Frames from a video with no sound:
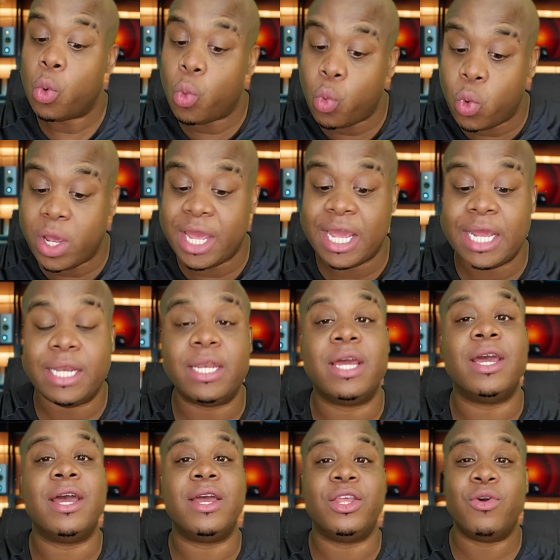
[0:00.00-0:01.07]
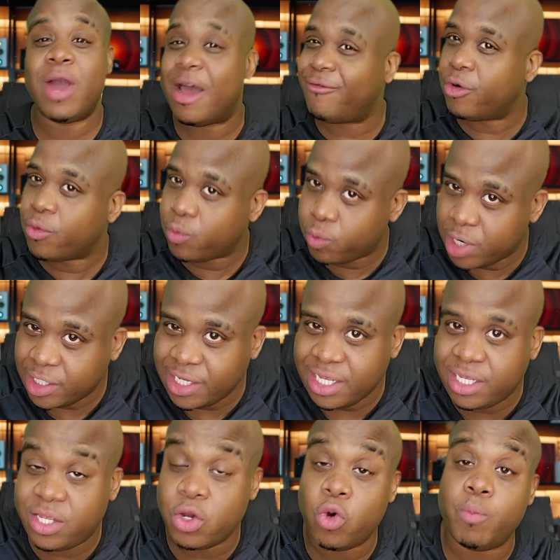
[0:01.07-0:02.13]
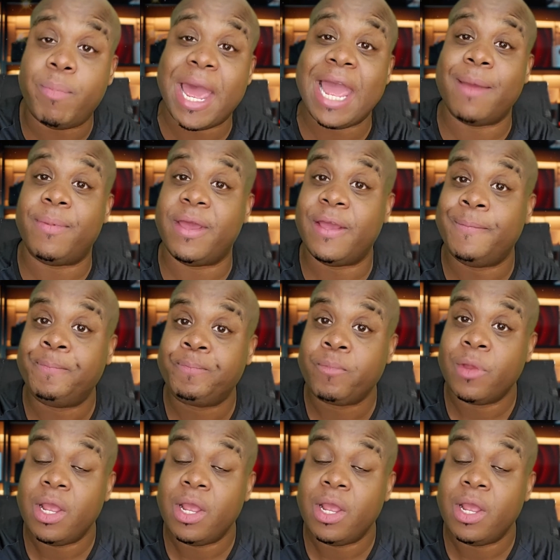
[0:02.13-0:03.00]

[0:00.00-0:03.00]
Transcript: when you have a really cute baby,